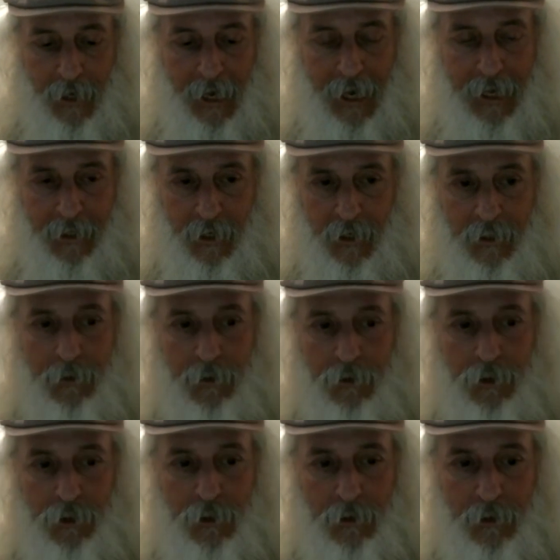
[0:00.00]
and
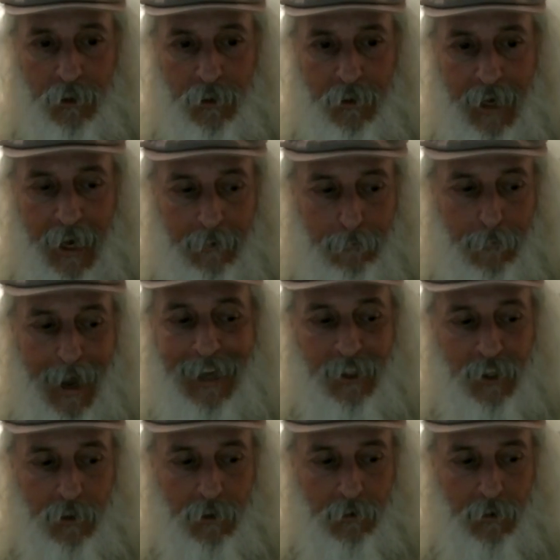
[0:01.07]
understood and
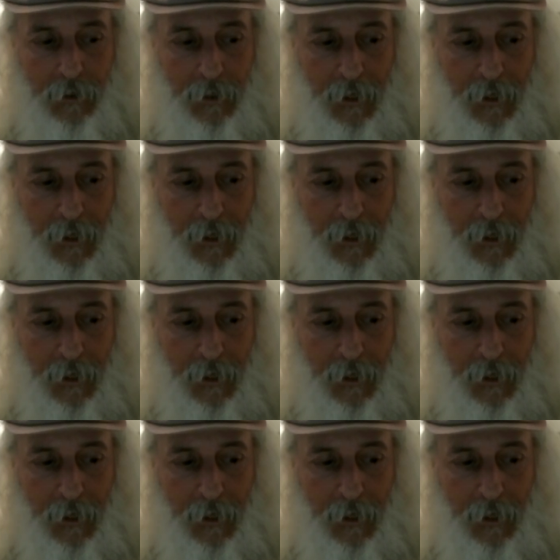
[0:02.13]
mastered